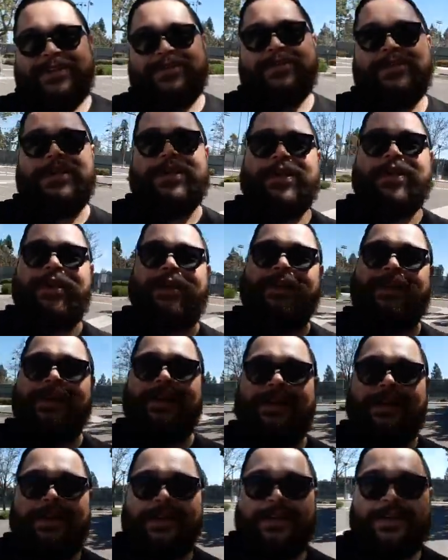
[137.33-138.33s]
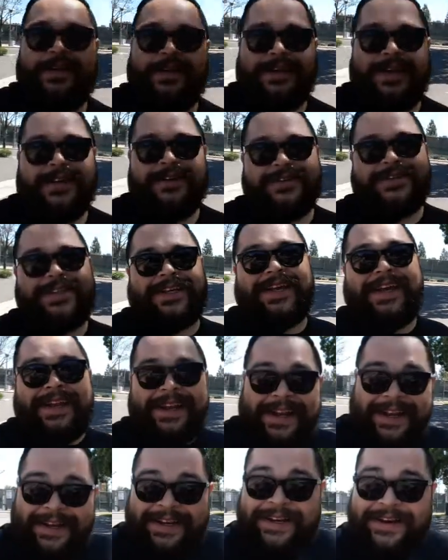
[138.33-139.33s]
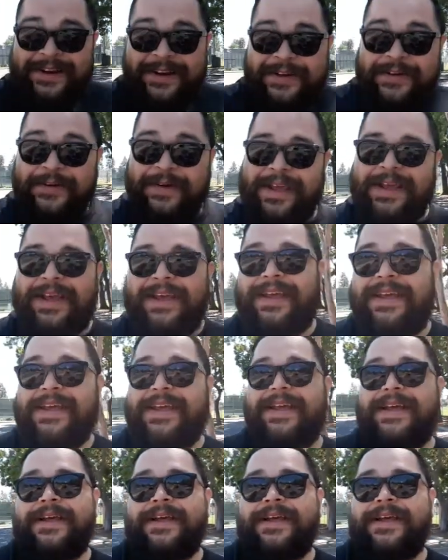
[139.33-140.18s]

I was kidding. I was kidding, okay?